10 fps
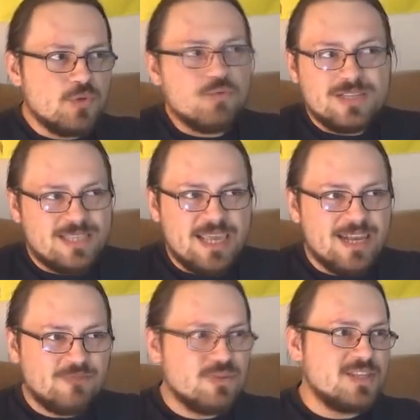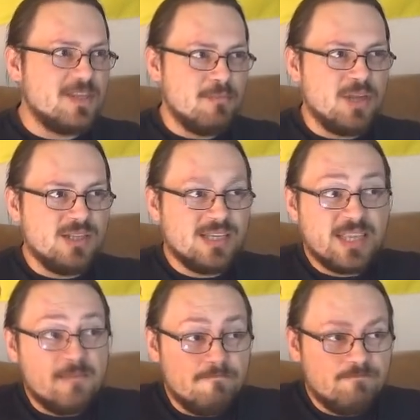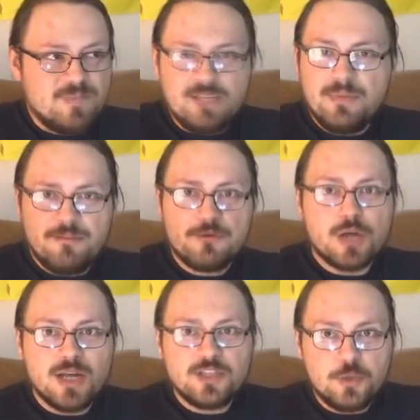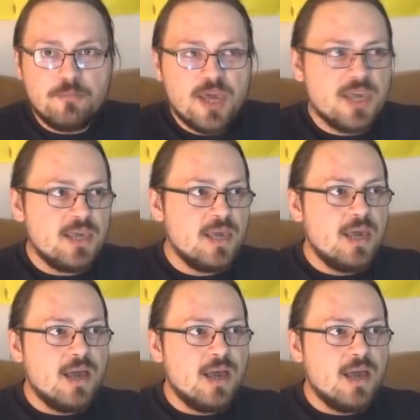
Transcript: which was the electricity bill that I simply forgot to pay